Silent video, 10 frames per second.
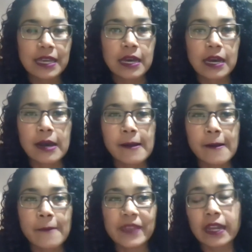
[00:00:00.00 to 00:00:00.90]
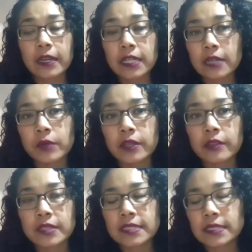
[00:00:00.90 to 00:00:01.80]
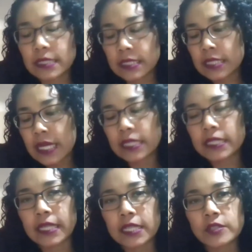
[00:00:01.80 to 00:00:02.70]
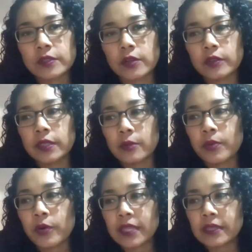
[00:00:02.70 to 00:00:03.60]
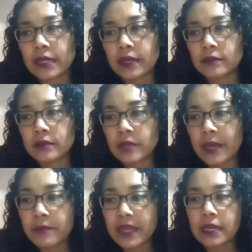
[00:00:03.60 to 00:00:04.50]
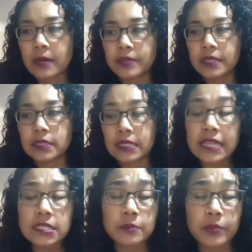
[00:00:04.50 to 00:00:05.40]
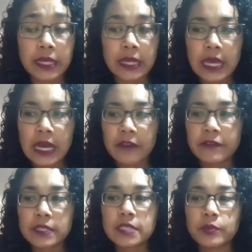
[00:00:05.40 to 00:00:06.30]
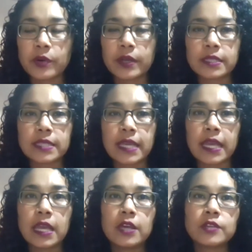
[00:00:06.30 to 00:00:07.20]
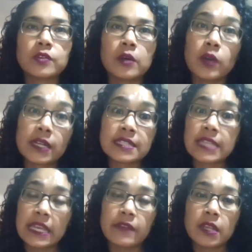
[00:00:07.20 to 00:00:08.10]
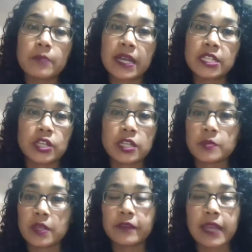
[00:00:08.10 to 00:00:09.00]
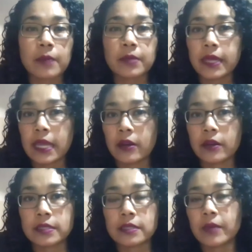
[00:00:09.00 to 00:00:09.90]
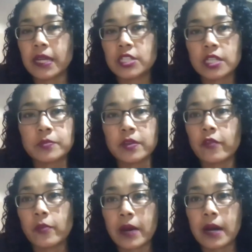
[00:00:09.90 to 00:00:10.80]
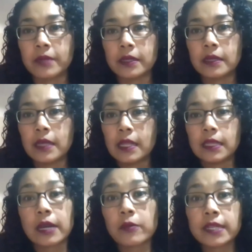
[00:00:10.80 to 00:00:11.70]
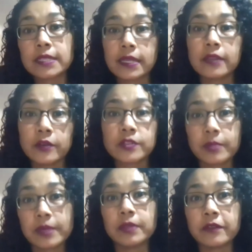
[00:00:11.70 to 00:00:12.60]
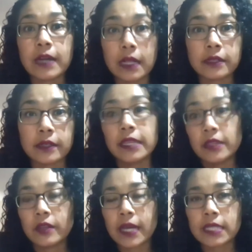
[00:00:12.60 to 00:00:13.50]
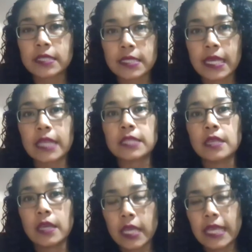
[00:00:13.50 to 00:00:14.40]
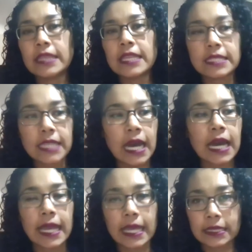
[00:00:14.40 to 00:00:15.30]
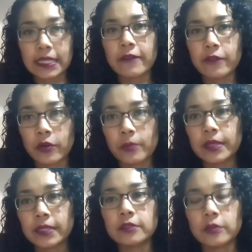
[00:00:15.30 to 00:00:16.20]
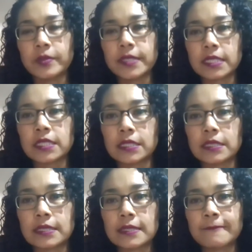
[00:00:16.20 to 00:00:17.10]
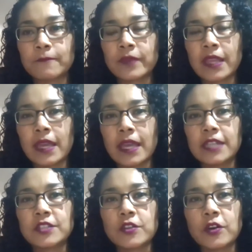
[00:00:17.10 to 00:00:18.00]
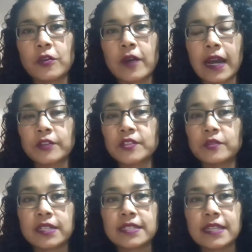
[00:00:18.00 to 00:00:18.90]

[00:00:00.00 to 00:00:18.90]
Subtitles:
And I kind of want to, this kind of connects to an earlier point that may not be connected, but I feel it's important to say. So I want to say, even in my judgment of Kamala Harris and my judgment of Obama, like, I want to say those are people of color in the United States in these high level political positions. And so I also want to say,